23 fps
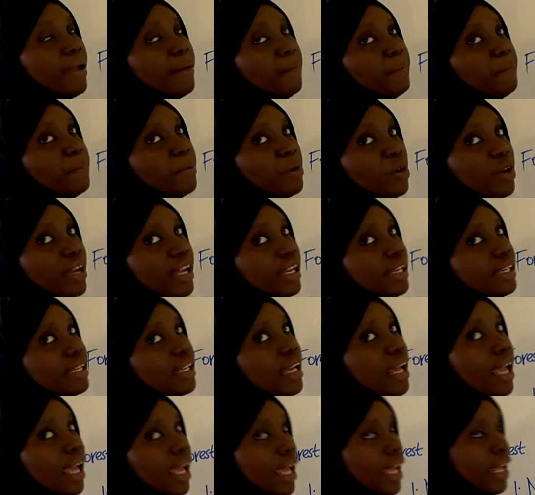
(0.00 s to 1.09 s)
employed
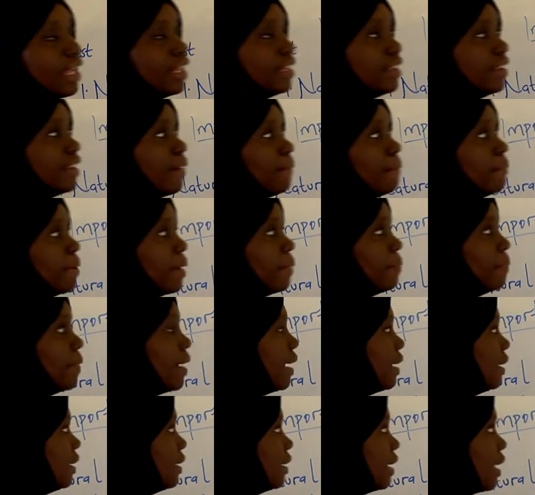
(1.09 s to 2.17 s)
in the
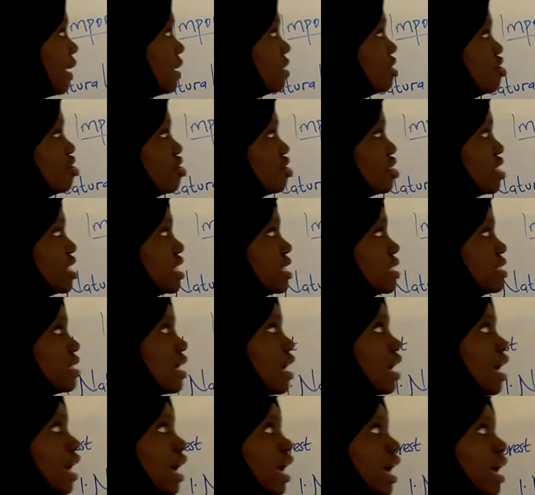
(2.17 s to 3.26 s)
paper industries,
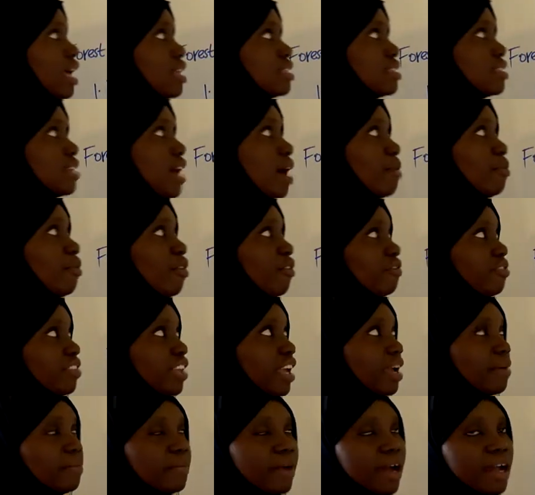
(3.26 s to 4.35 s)
and some of
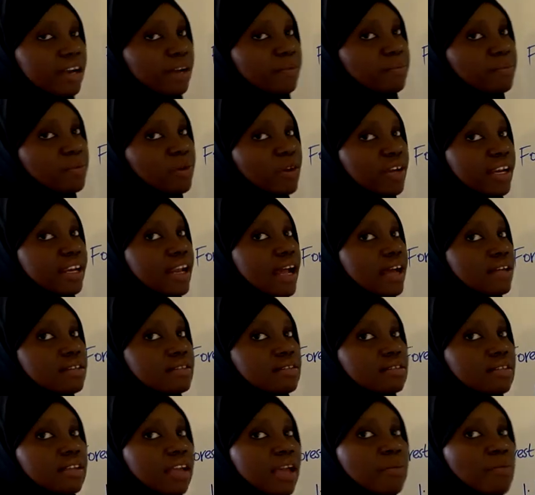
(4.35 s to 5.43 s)
them are employed
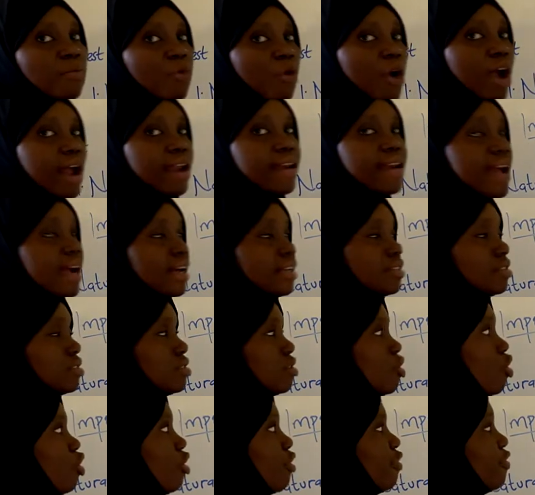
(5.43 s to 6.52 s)
as game warders
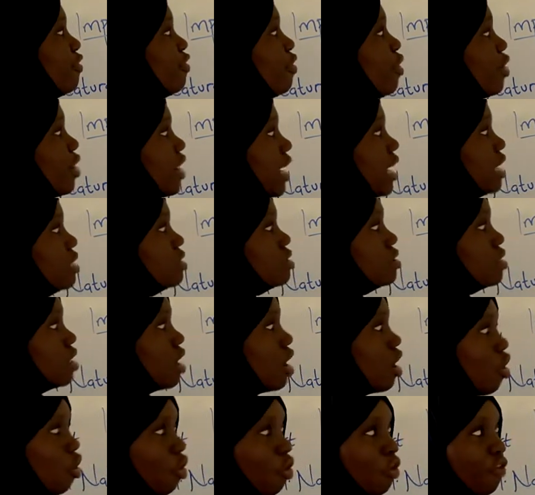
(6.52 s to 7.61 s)
or forest
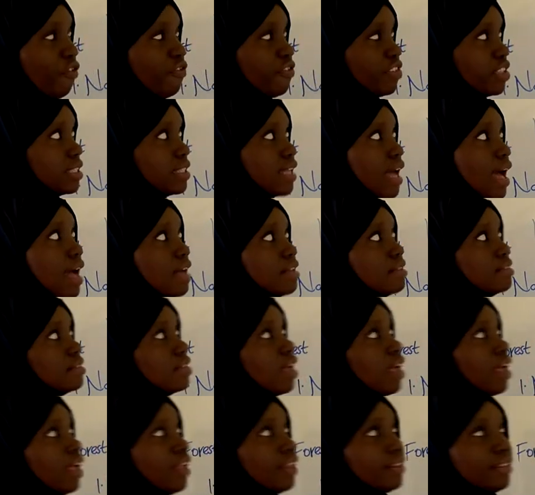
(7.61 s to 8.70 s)
officers.
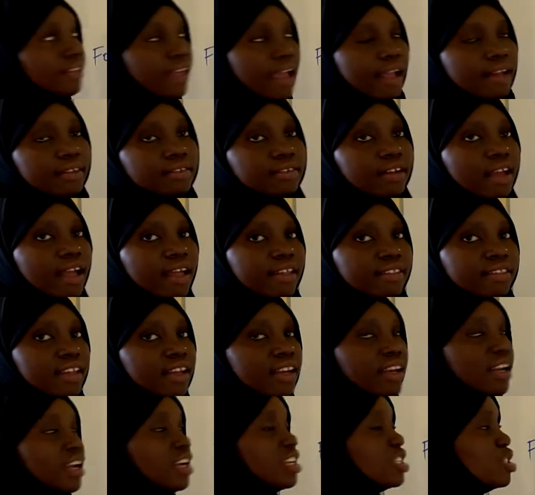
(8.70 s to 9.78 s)
Then
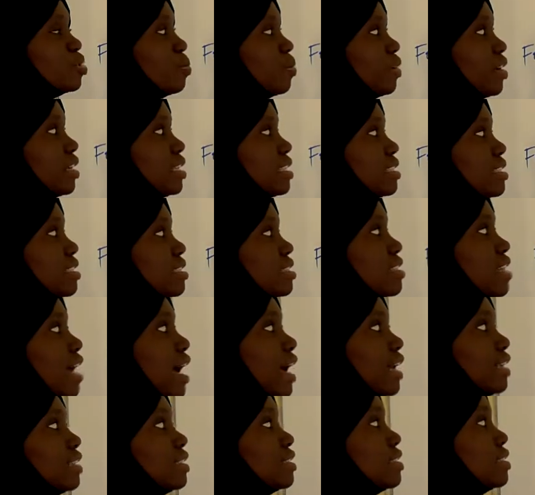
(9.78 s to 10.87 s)
the next point is that